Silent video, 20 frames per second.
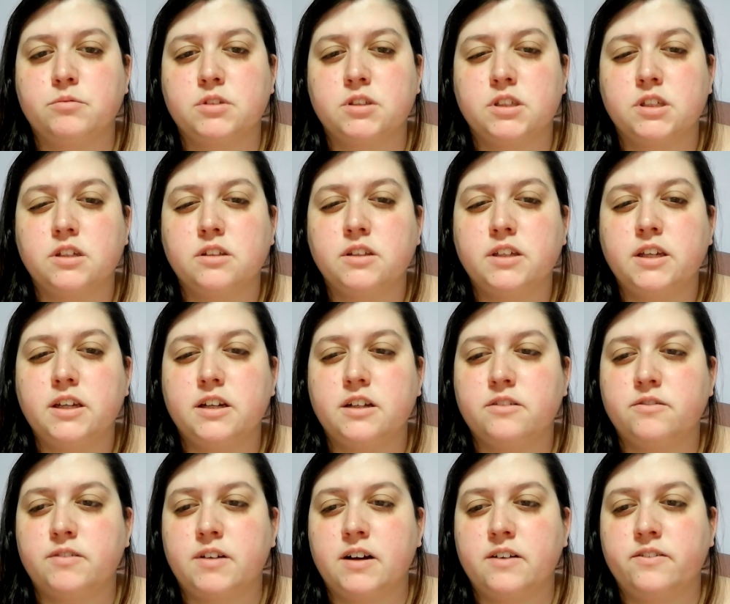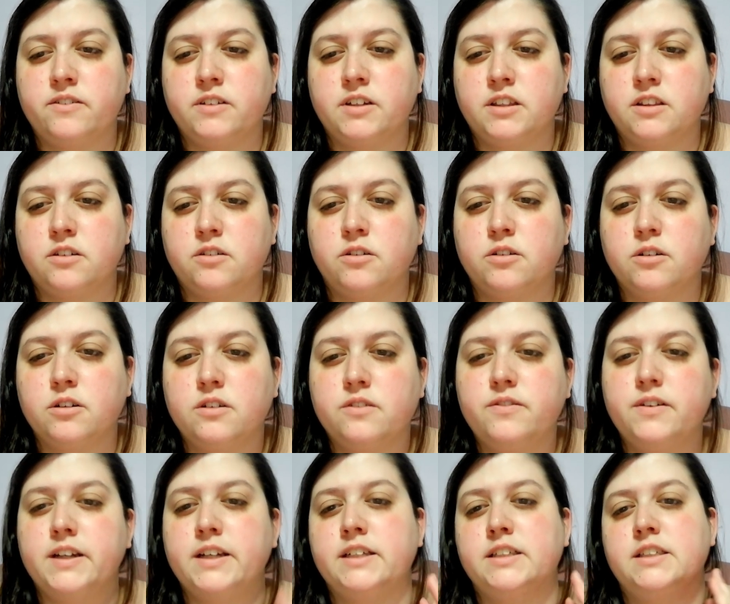slowly unraveling the
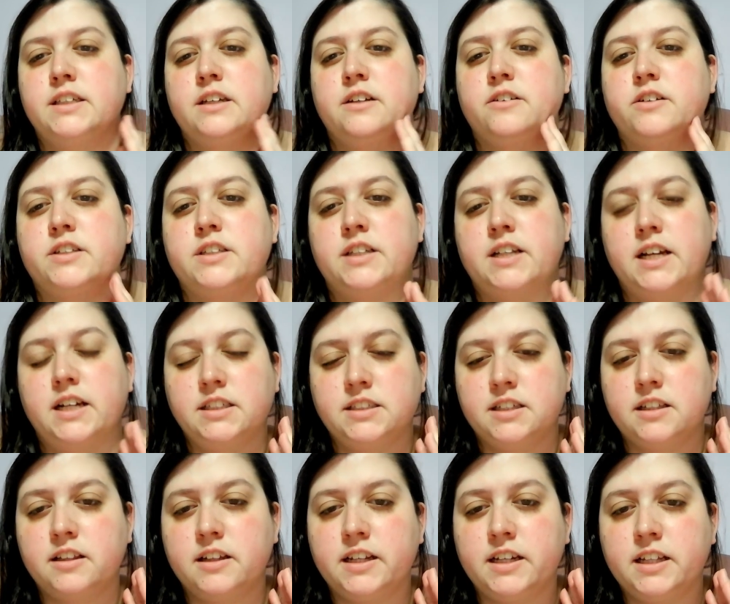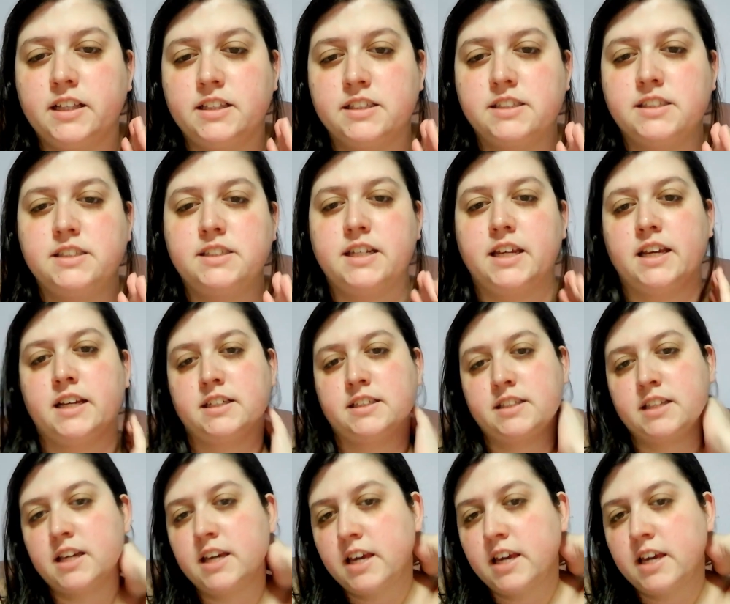horrifying secrets and escalating the stakes.